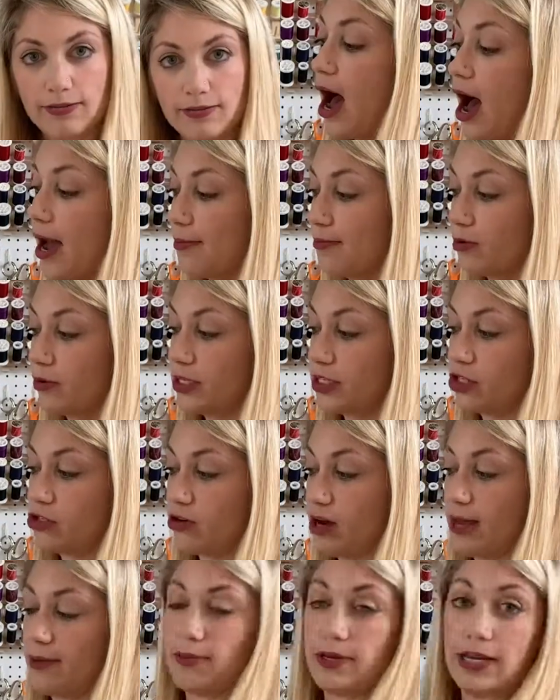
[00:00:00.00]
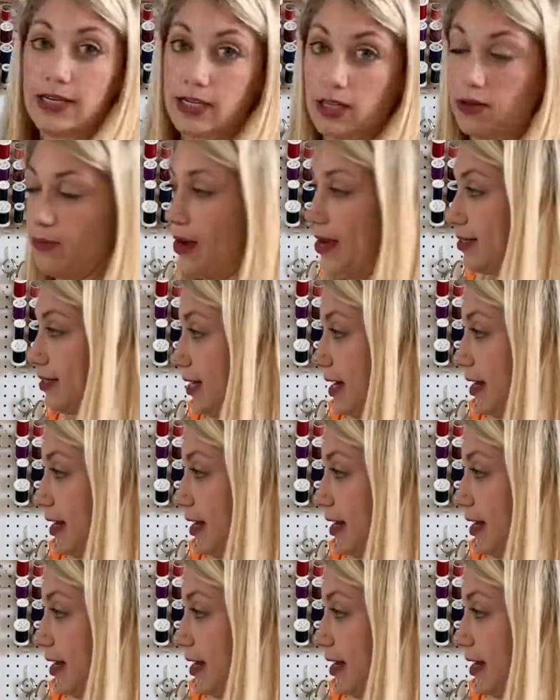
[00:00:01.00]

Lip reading: I'm going to drape into the waist